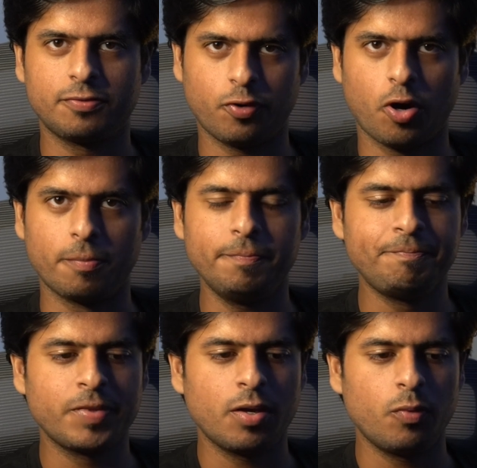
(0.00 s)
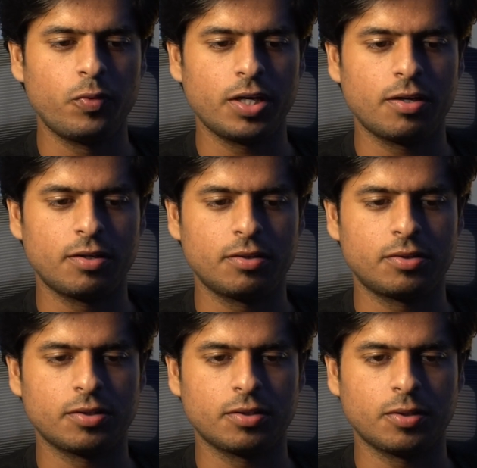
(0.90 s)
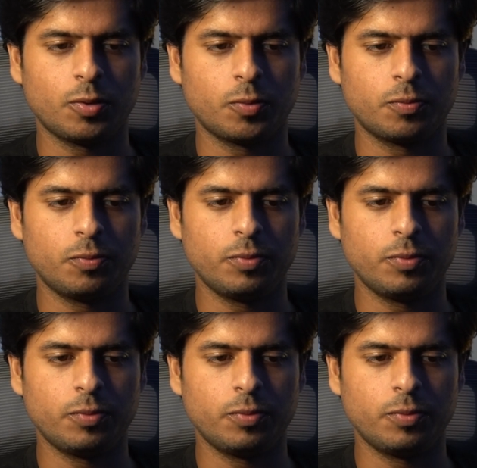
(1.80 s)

form where uh,